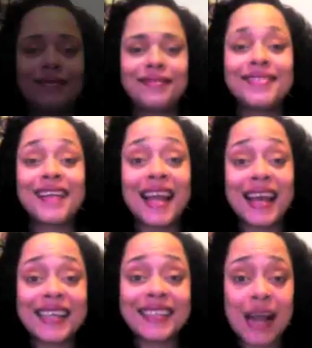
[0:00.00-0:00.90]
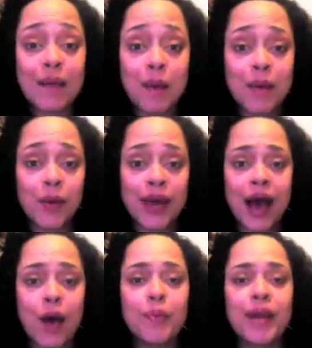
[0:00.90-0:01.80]
Now, like I said, I'm on my way
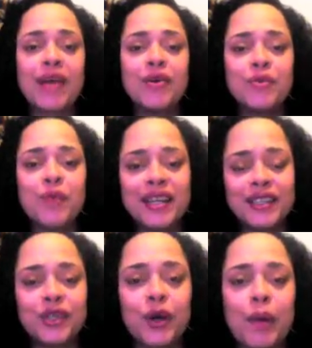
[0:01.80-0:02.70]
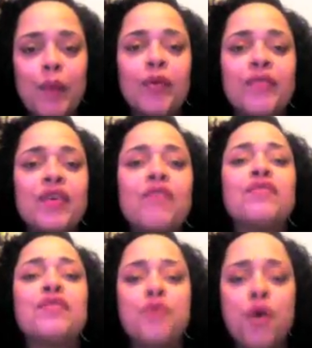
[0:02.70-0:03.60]
out, but I know you wanted to talk about Puerto Rico
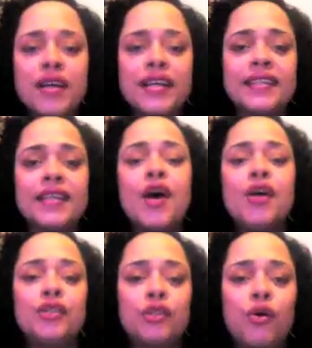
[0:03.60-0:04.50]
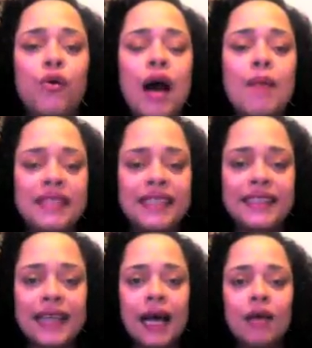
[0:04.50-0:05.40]
for the longest. So I'm going to
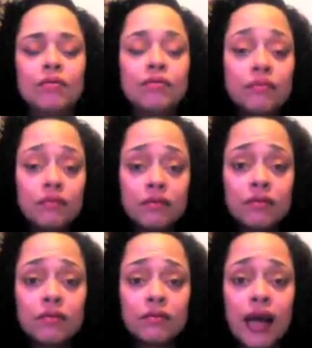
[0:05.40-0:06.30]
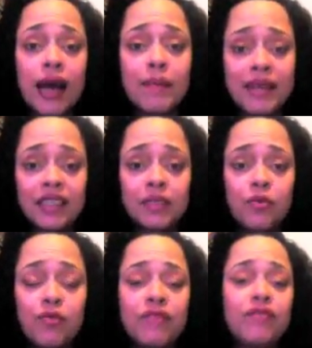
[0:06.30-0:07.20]
sit down. I'll make this
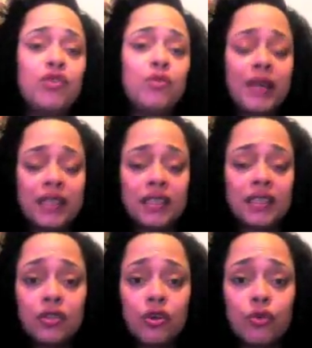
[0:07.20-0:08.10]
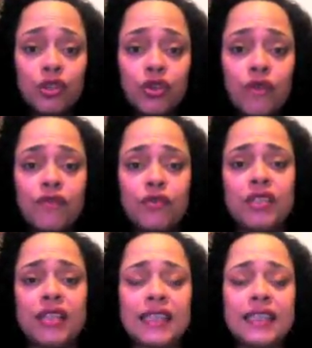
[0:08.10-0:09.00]
movie for you, make this, the show for you,
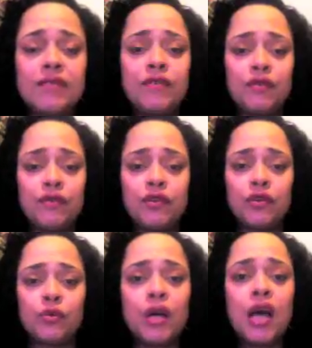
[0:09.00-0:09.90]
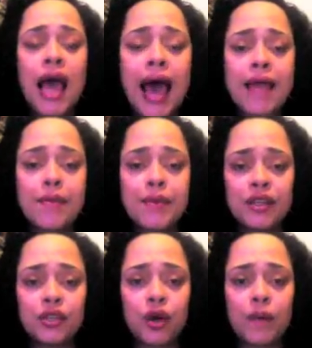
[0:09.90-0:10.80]
this Lazizi Review for you. And then we're going
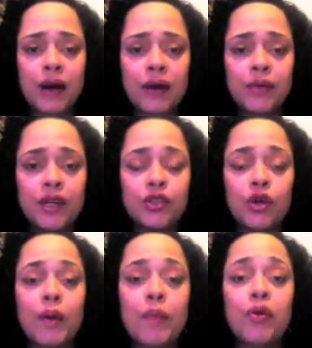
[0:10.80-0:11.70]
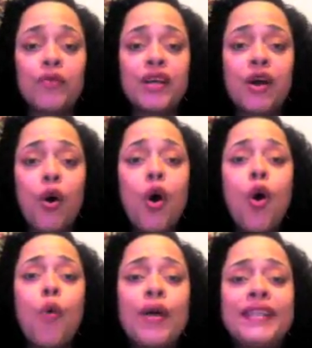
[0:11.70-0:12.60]
to talk about it. We're going to talk about Puerto Rico,
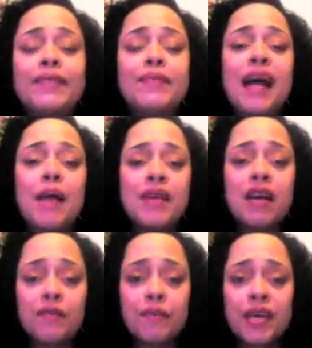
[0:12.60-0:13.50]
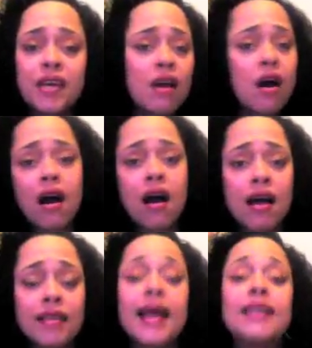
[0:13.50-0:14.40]
what's becoming of PR. That's